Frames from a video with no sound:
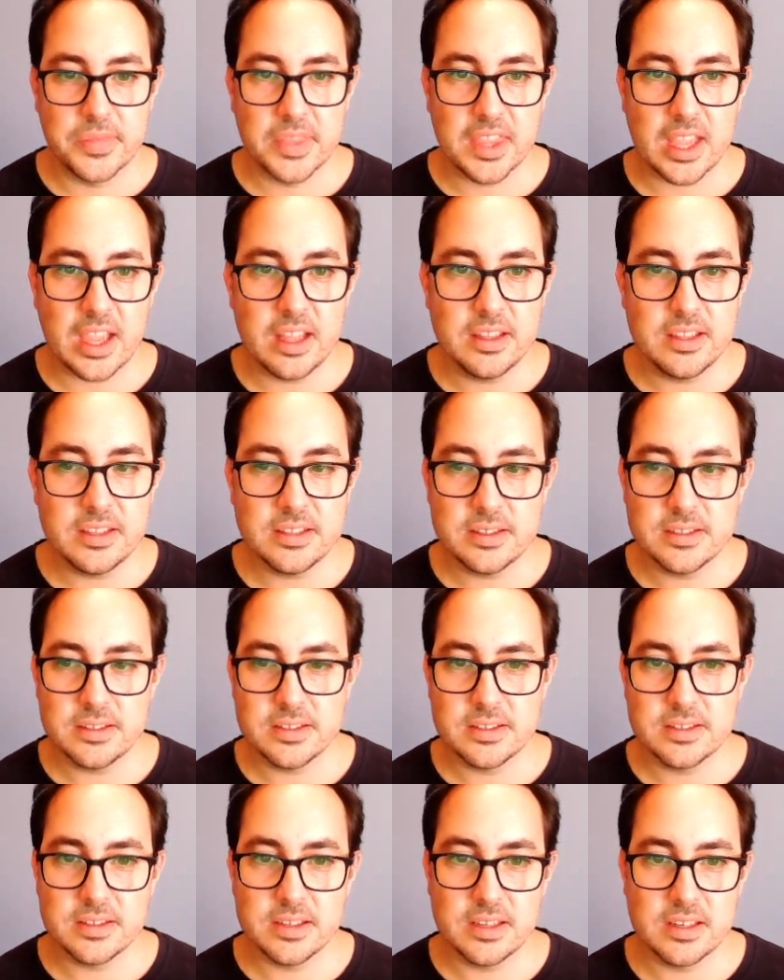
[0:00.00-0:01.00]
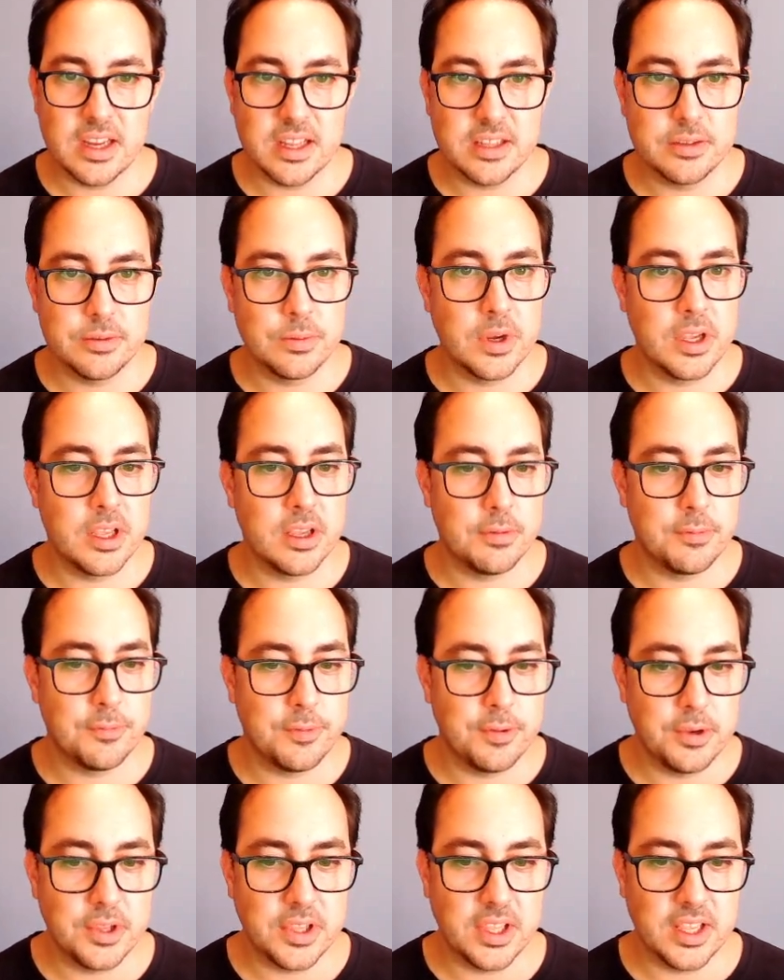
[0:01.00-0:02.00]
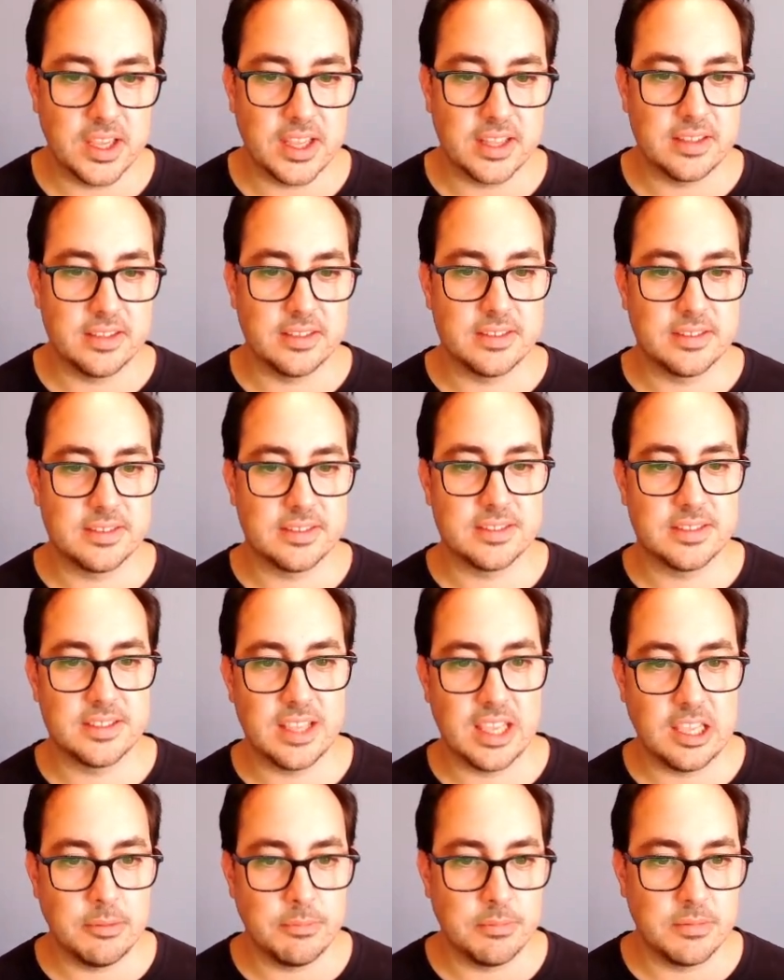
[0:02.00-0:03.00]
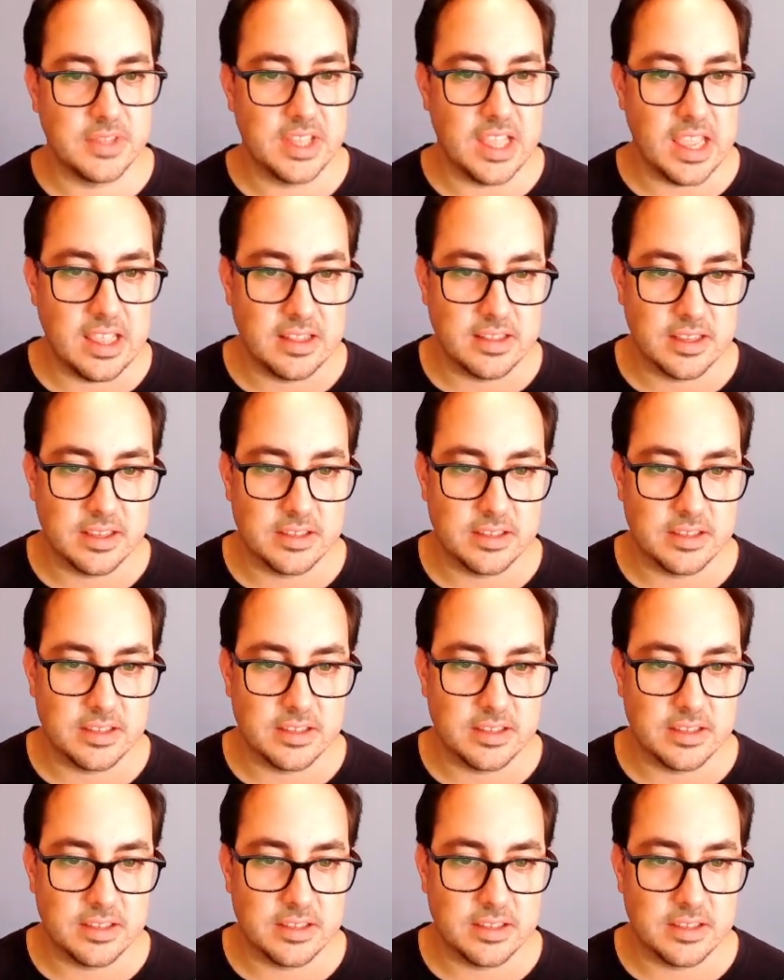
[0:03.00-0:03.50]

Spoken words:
And this is another way of looking at the same data.